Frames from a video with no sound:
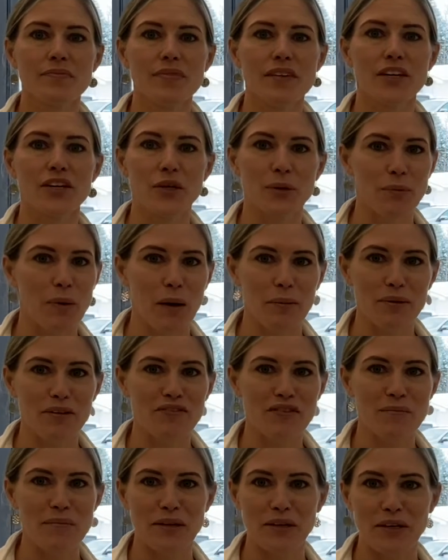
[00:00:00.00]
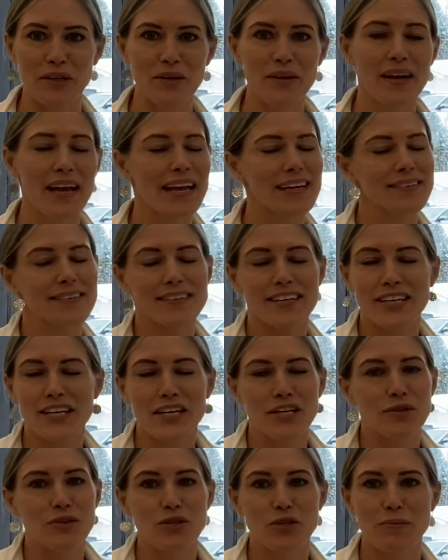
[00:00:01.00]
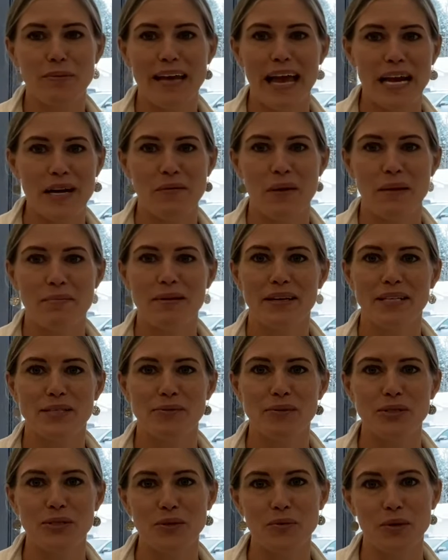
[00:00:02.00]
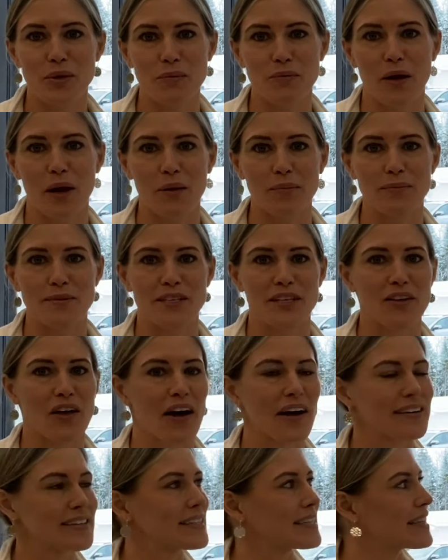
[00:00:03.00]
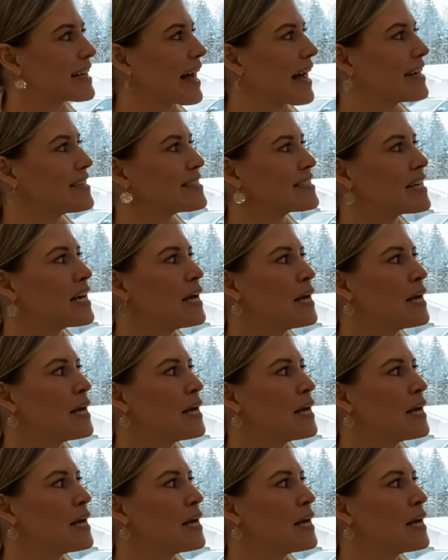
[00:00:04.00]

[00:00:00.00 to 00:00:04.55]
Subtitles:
you're probably familiar, and you should be anyway because we do word problems a lot in class,